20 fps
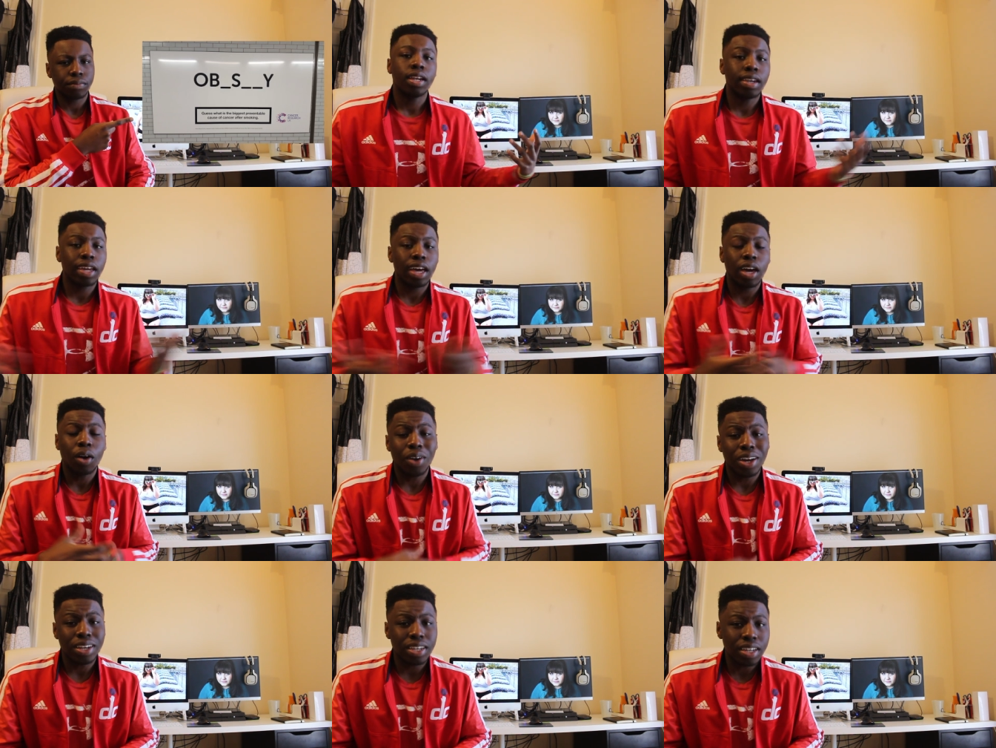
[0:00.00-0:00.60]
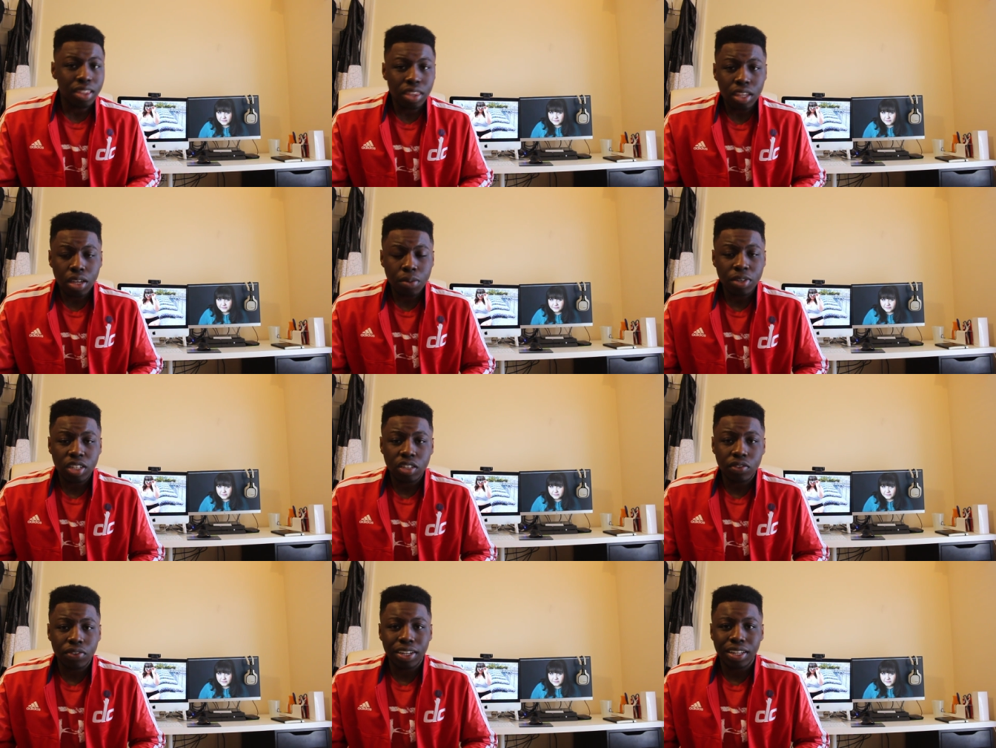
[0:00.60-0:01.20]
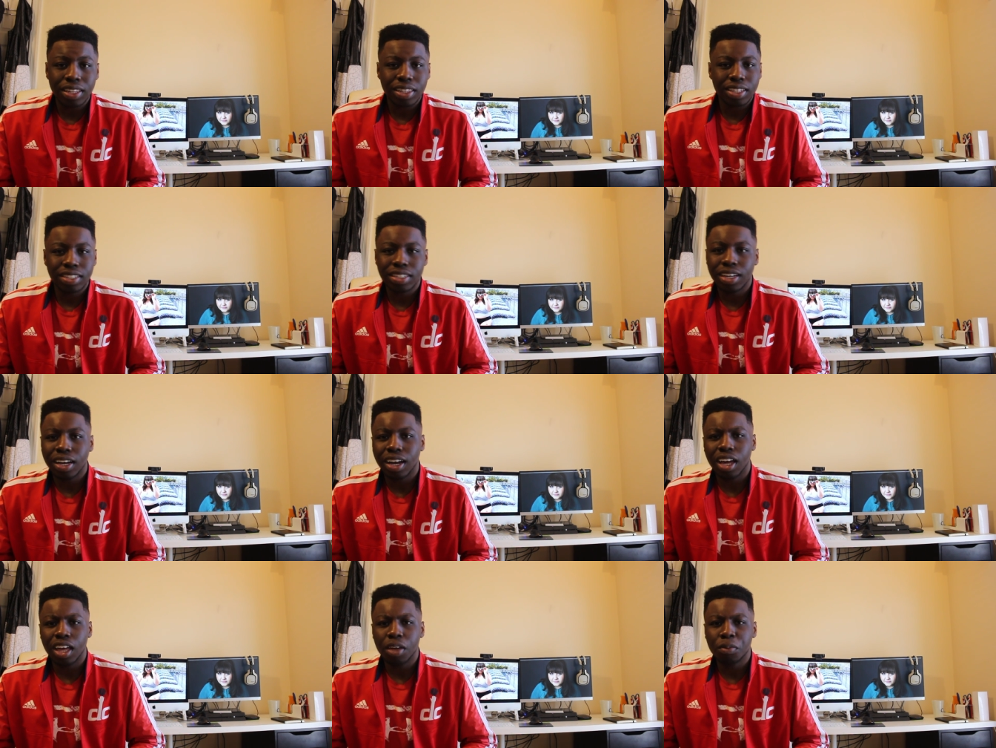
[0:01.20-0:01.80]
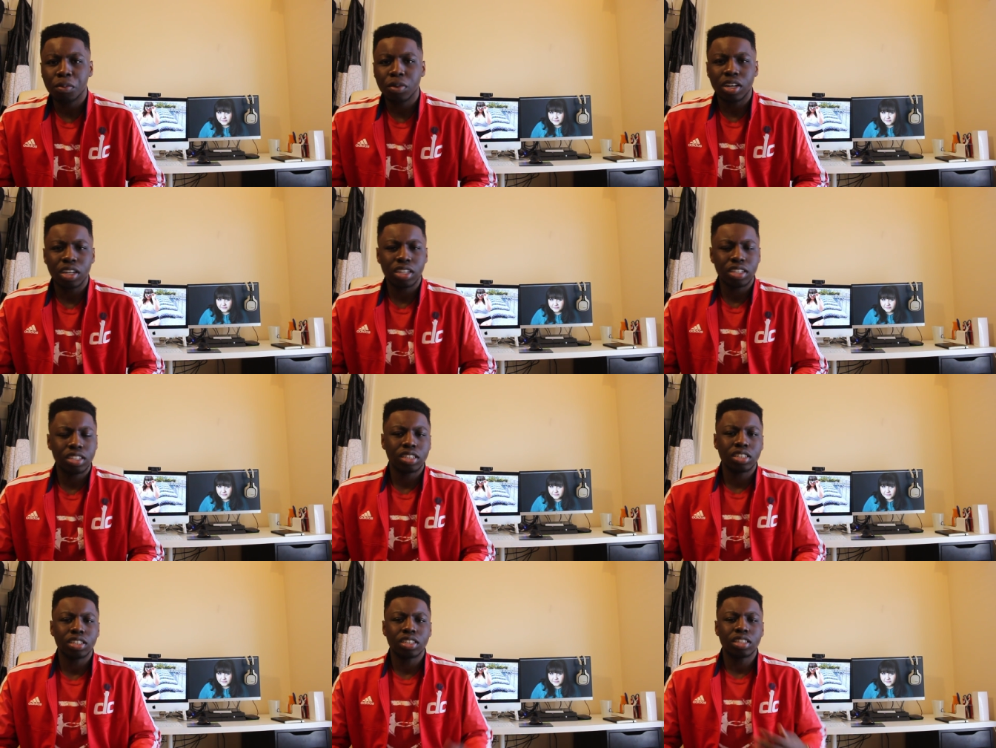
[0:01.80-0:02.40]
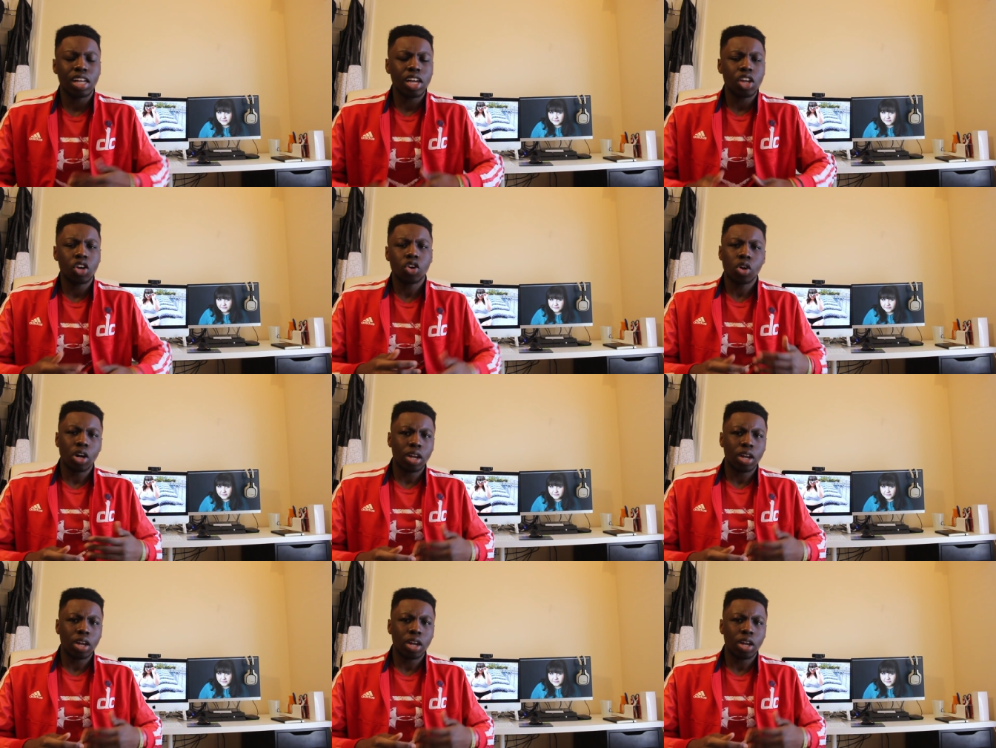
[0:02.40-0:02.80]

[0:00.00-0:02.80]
Now, I didn't think much of it at the time, until later